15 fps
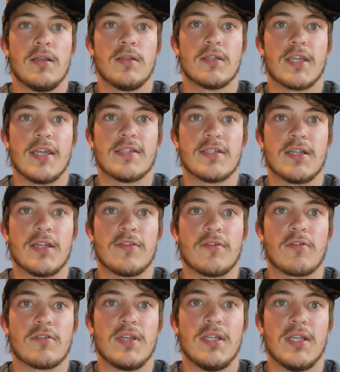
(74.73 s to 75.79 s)
Case study
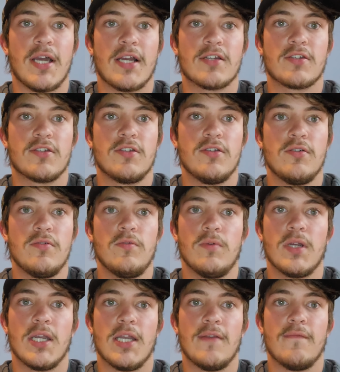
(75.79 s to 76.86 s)
13-2,
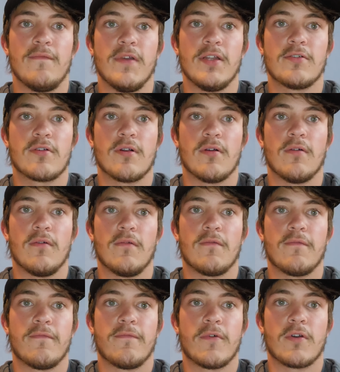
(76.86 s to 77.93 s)
in vitro
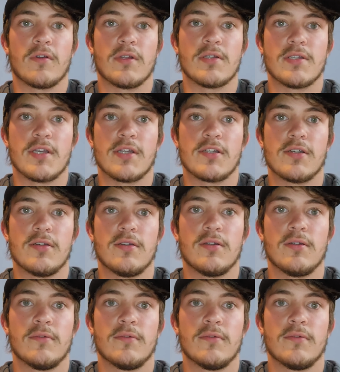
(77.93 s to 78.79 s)
fertilization.